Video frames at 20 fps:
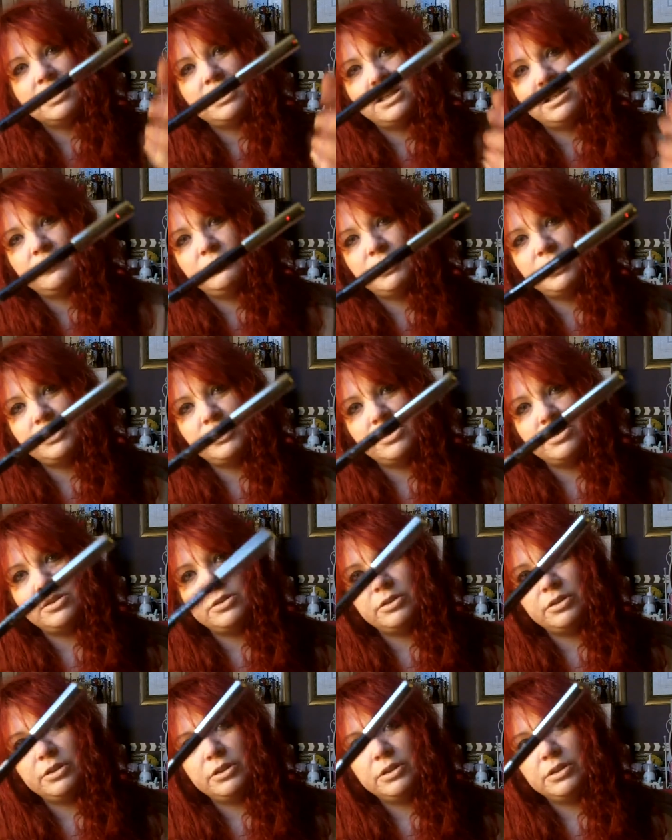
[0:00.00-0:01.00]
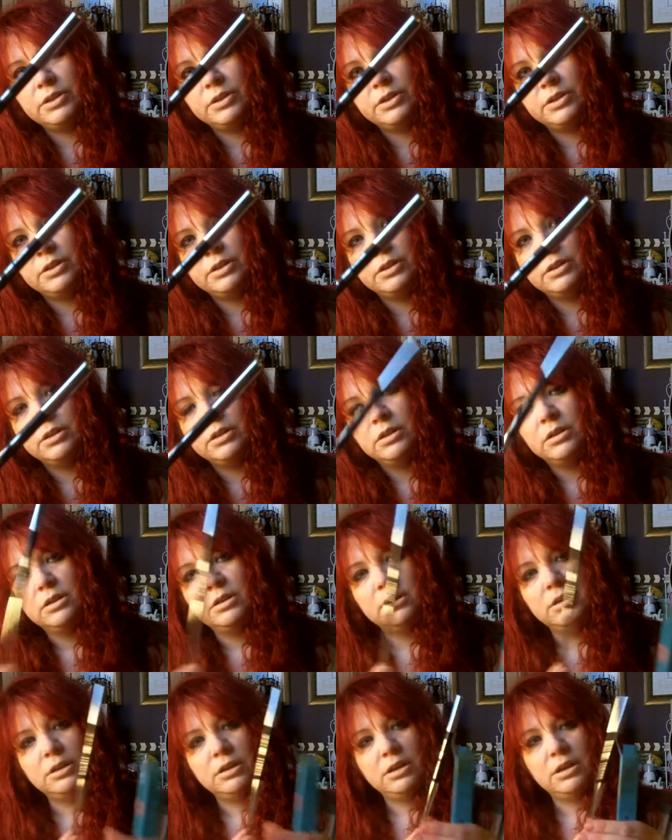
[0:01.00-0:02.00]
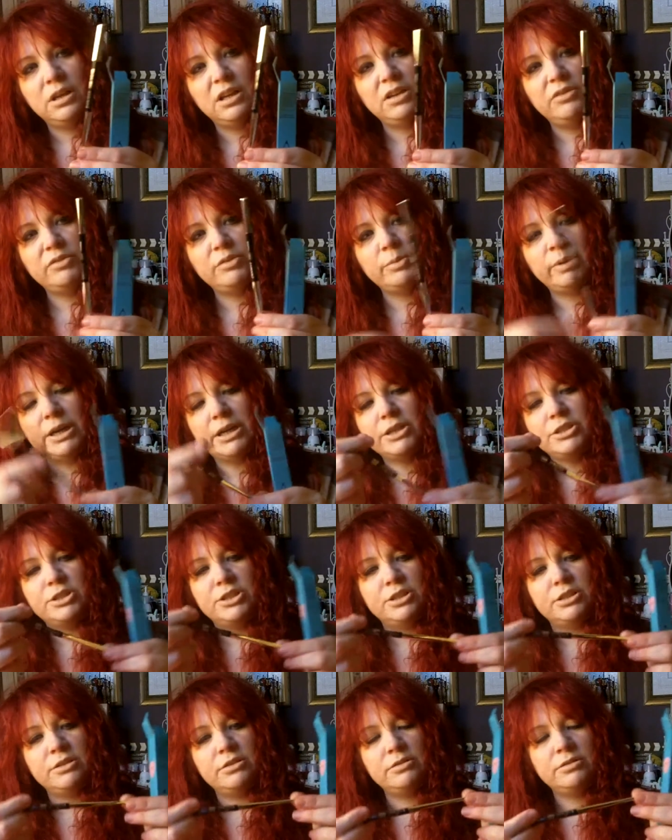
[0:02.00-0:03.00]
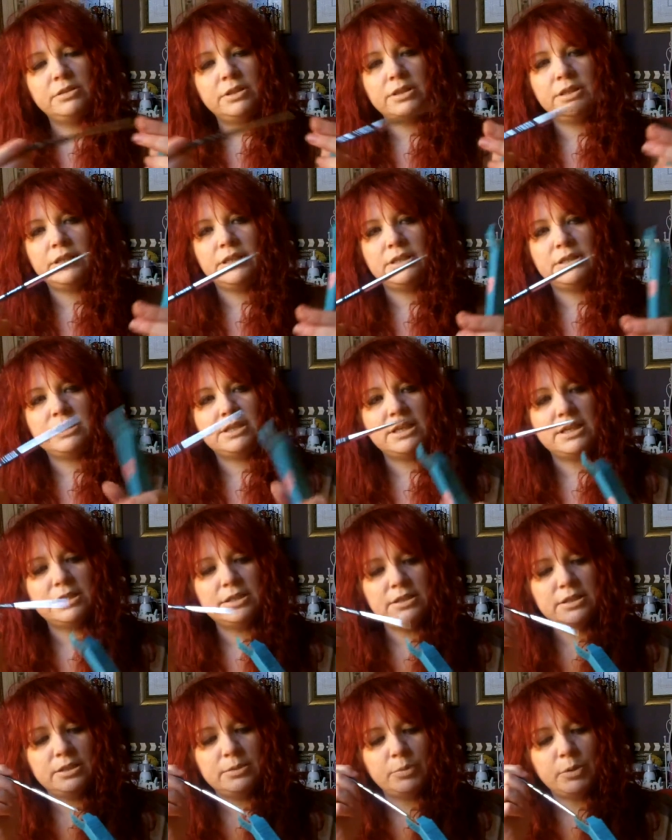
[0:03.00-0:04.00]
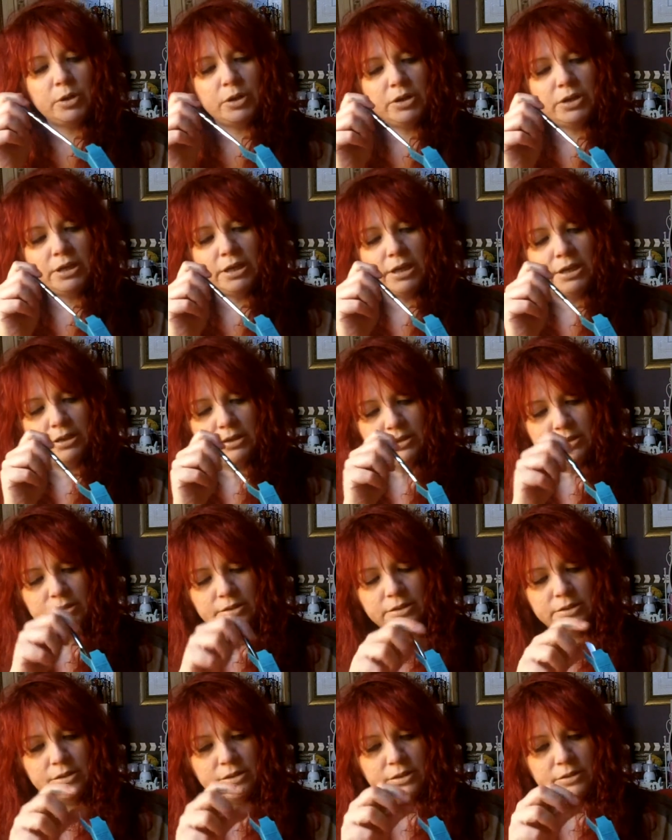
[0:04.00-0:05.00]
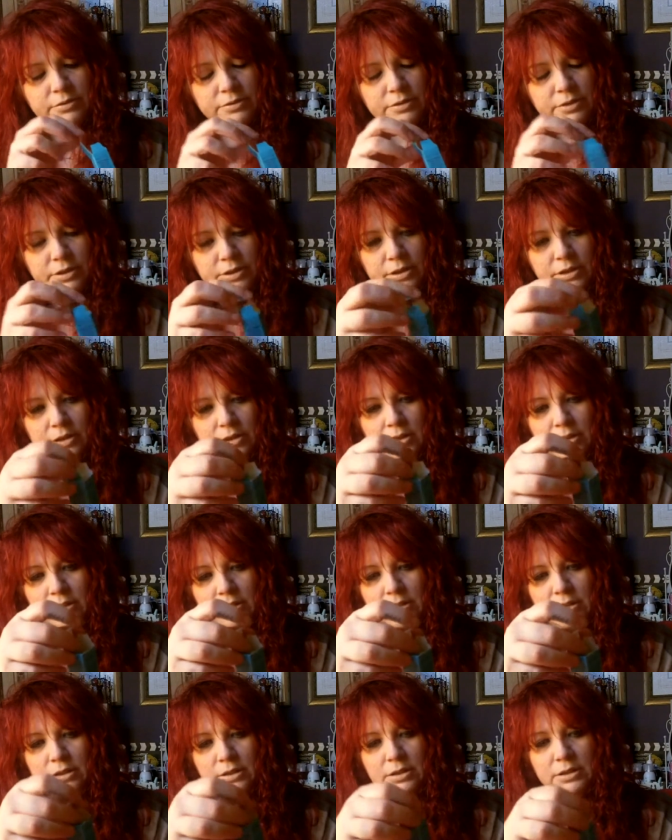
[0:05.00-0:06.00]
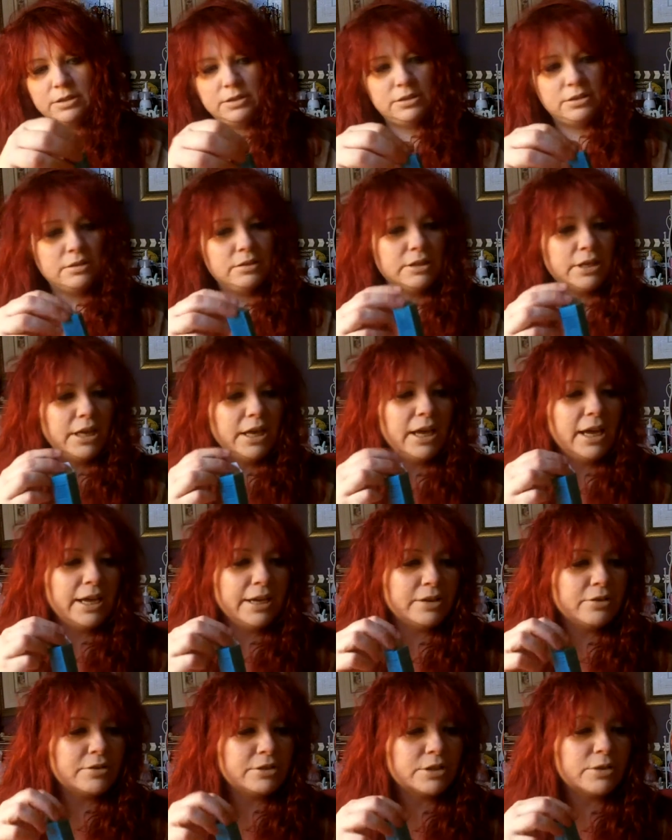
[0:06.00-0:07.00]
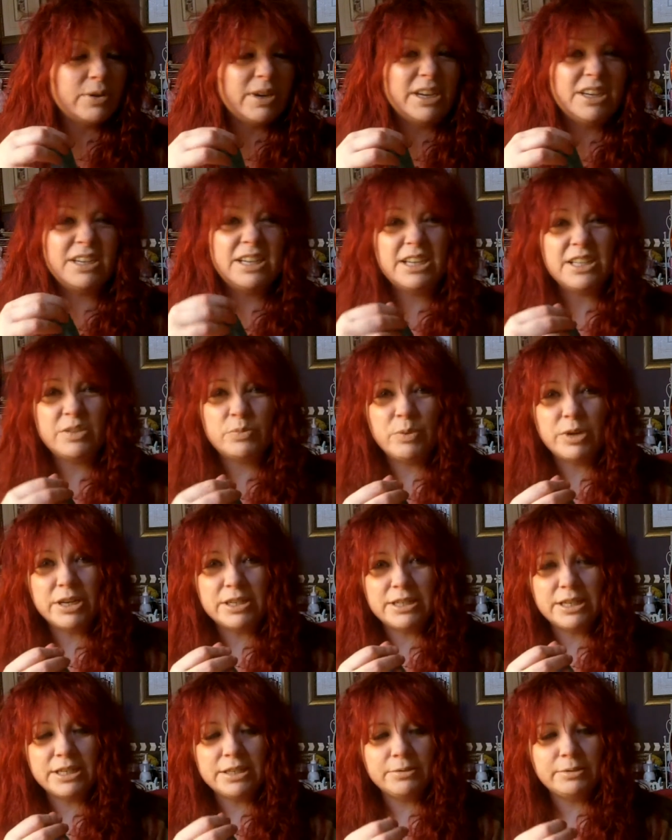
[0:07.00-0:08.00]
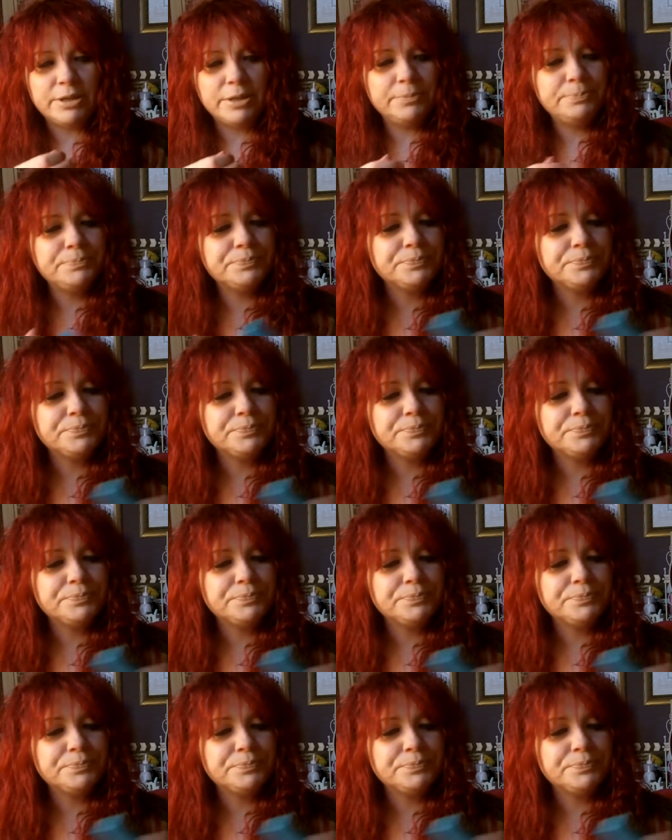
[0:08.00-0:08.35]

navy, so I love the packaging though, I think it's nice, the pointy end and stuff. So yeah, Eyeko's quite a nice brand anyway.